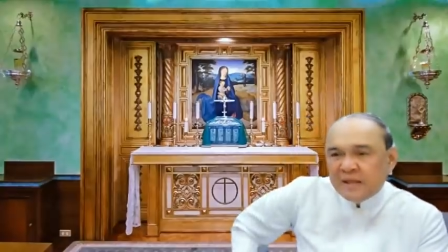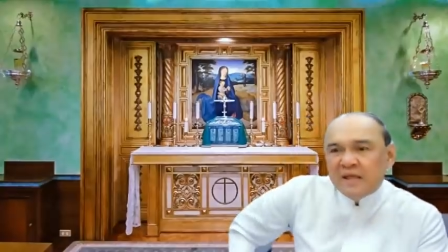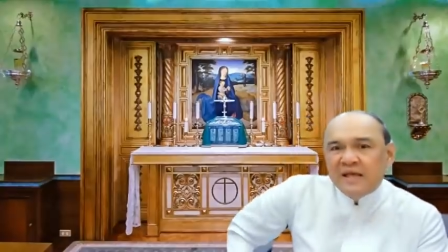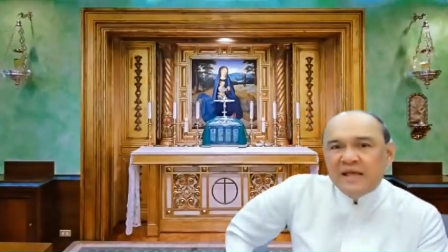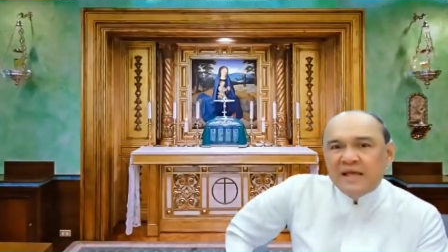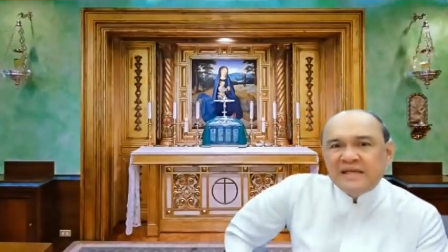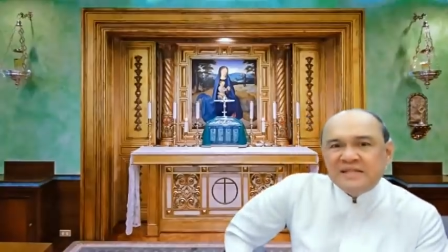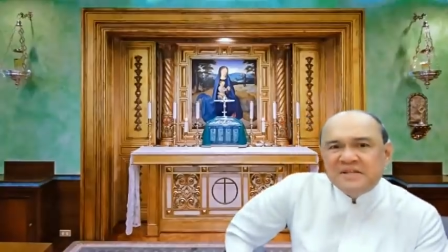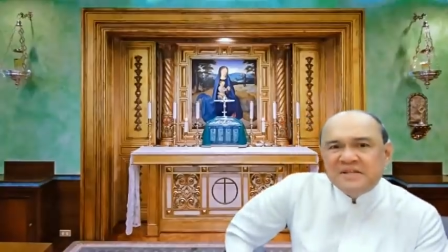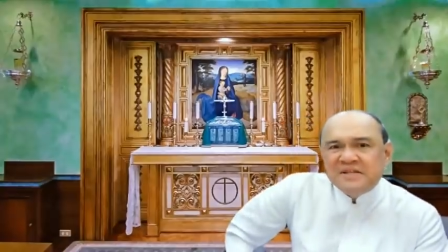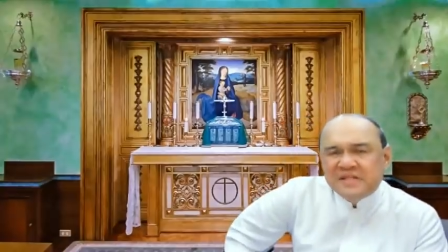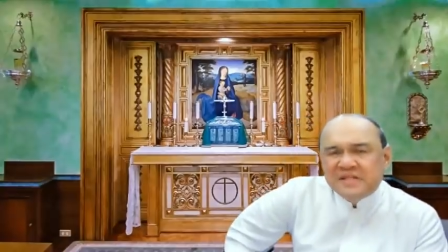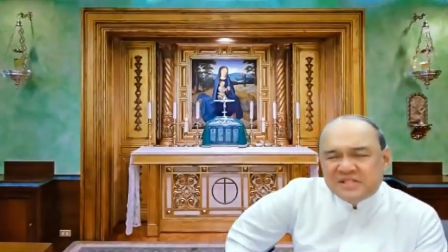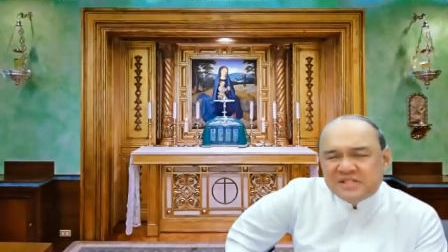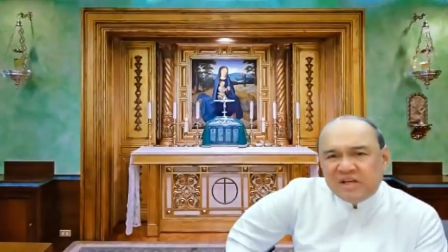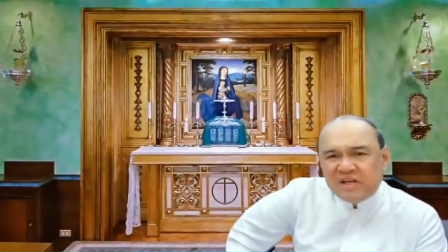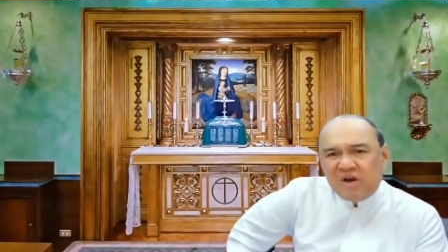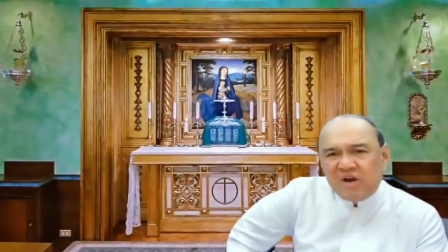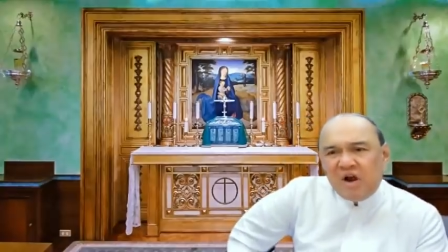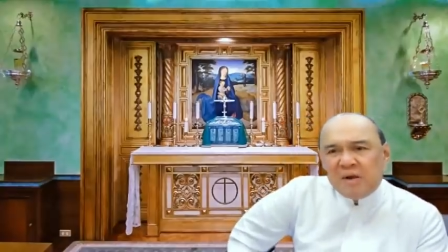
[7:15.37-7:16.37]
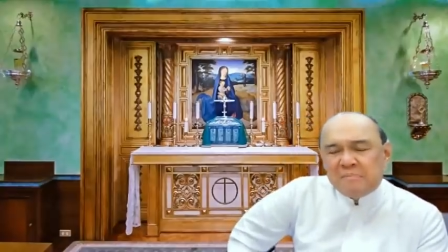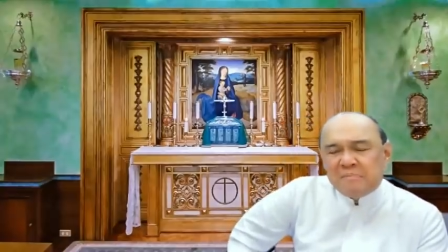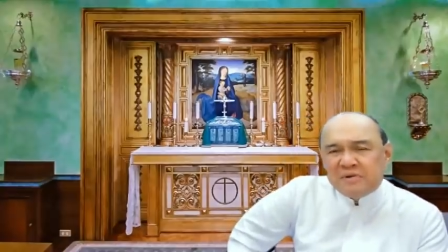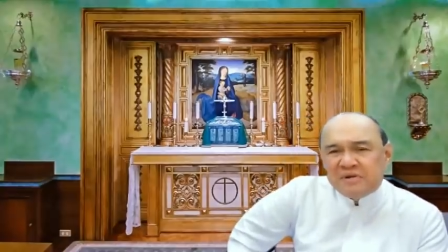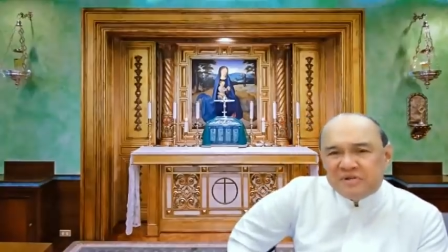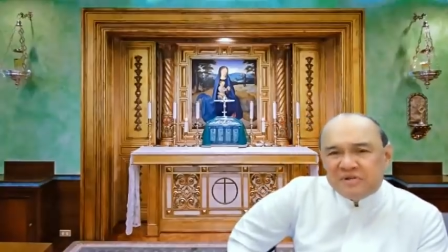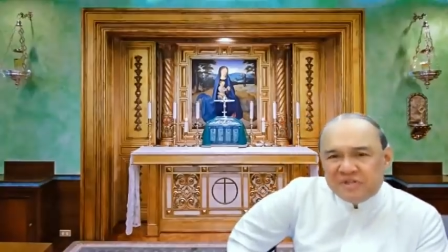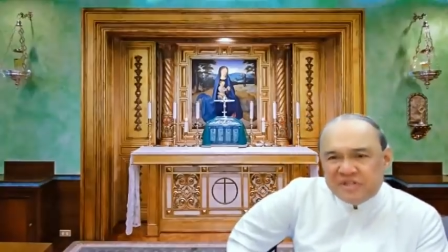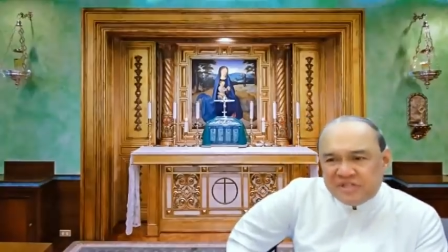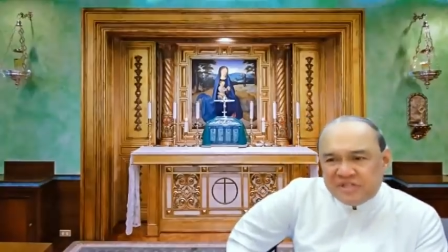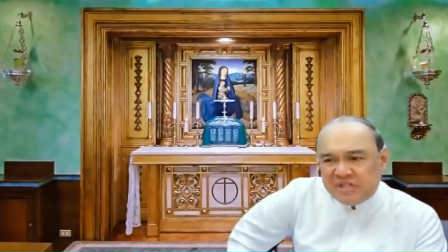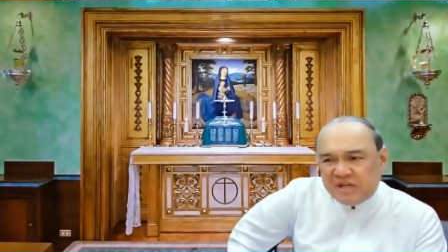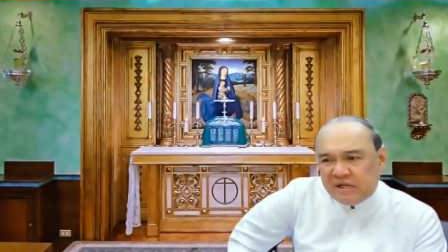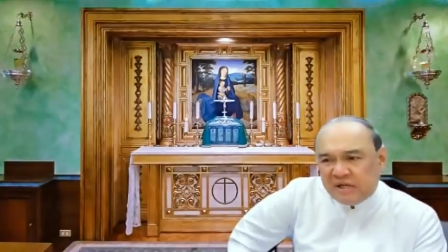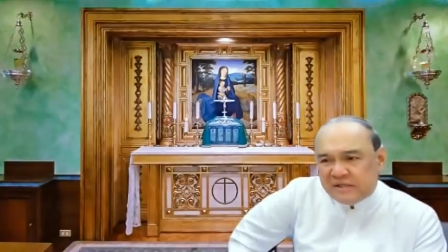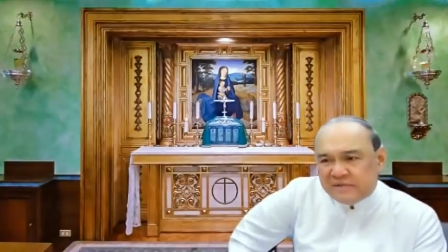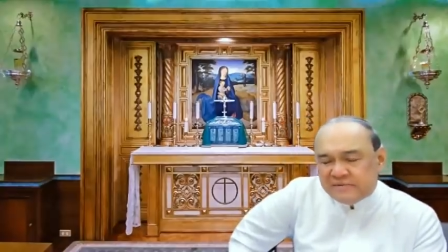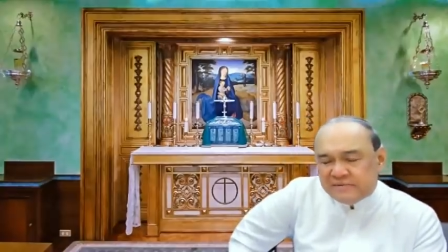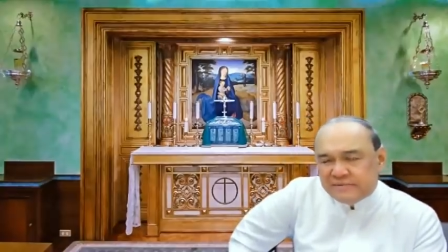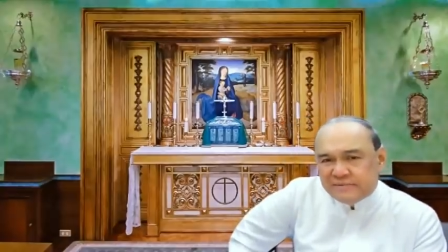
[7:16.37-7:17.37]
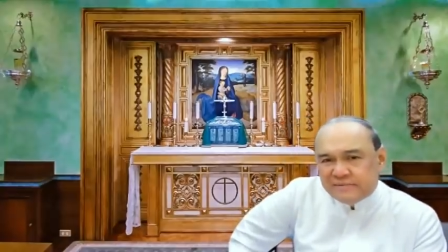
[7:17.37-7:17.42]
Isn't this the carpenter's son?